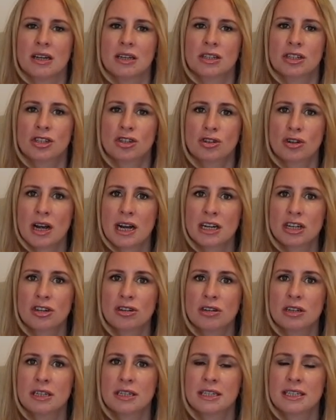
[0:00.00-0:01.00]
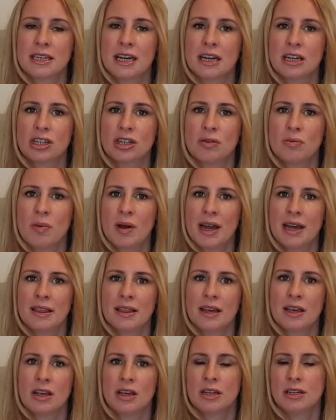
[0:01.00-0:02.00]
Structure it in such a way
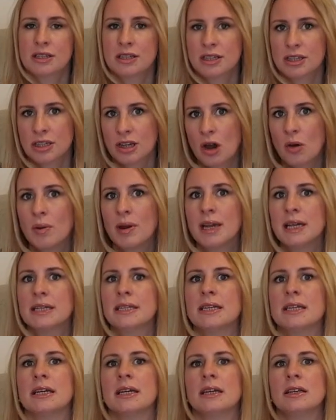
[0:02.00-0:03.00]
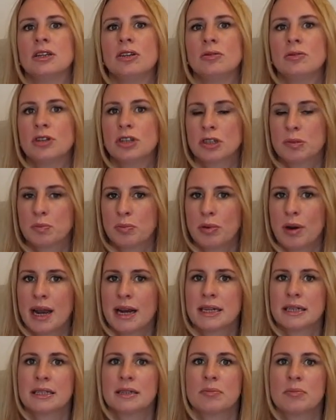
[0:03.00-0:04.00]
that it's so easy and you just
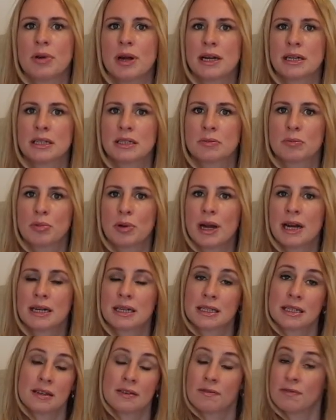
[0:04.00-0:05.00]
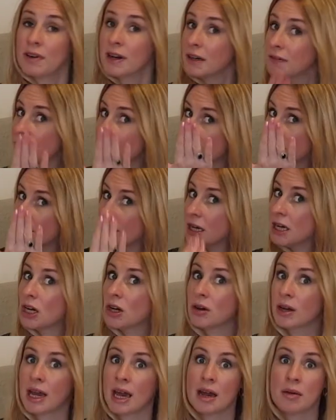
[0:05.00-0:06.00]
practice and practice and practice in front of a
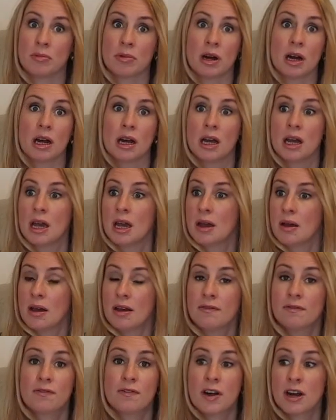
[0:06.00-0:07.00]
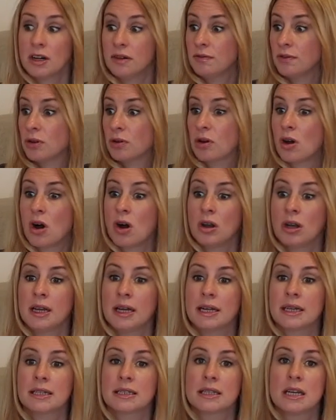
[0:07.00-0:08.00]
video camera, in front of your
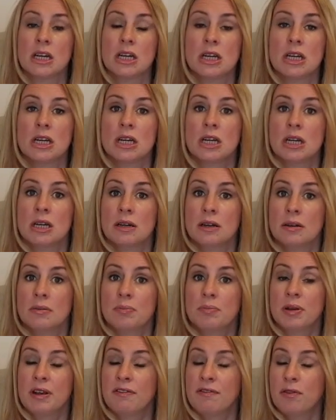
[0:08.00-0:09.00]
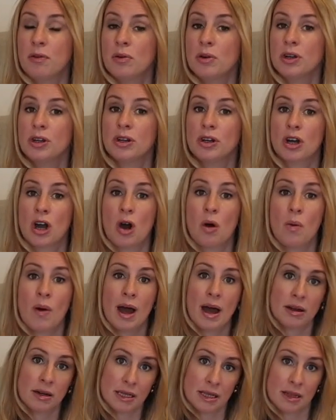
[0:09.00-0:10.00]
colleagues, before you go
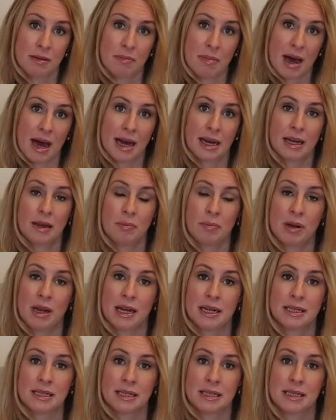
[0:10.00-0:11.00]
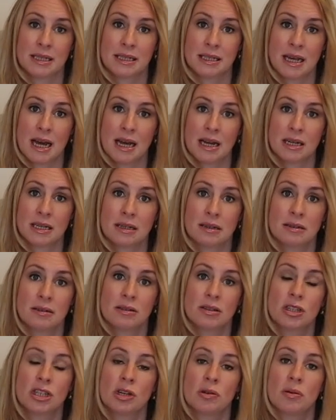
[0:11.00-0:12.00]
out to the marketplace and start
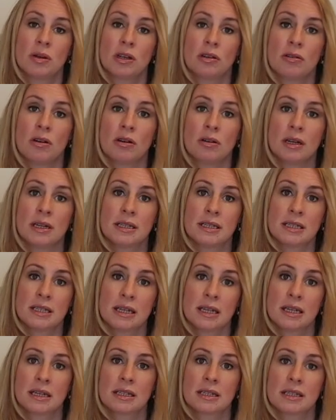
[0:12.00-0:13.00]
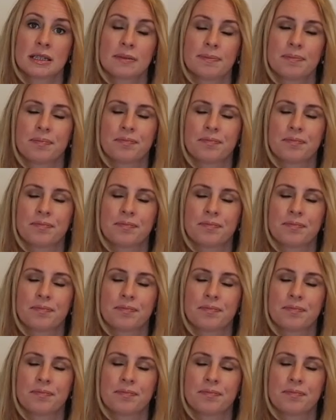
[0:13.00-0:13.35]
doing your own listings.